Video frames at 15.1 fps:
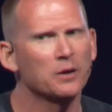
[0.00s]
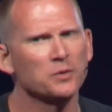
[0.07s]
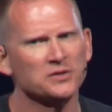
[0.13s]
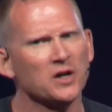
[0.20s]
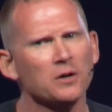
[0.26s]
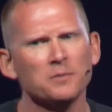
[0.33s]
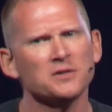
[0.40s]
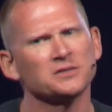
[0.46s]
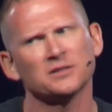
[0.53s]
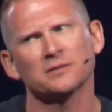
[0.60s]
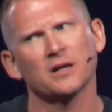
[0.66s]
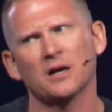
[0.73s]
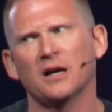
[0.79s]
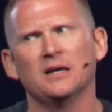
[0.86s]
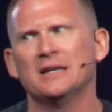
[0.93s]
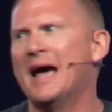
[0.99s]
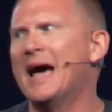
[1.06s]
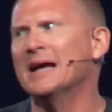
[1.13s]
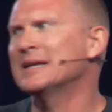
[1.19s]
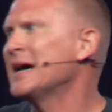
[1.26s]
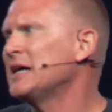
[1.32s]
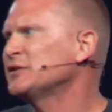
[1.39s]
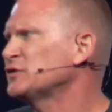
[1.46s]
It was almost a, an
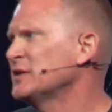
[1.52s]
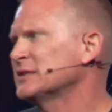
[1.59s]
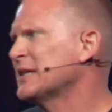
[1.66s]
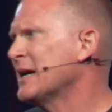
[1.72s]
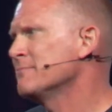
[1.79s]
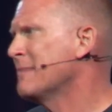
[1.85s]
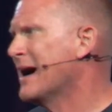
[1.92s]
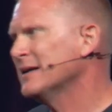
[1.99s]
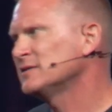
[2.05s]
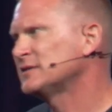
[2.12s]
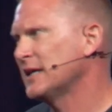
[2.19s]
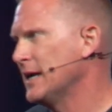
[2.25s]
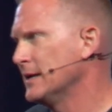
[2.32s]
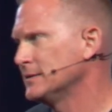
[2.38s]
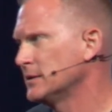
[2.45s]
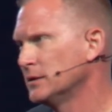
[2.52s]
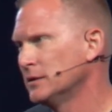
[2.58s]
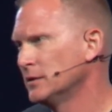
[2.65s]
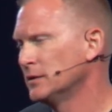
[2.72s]
agnostic type mindset.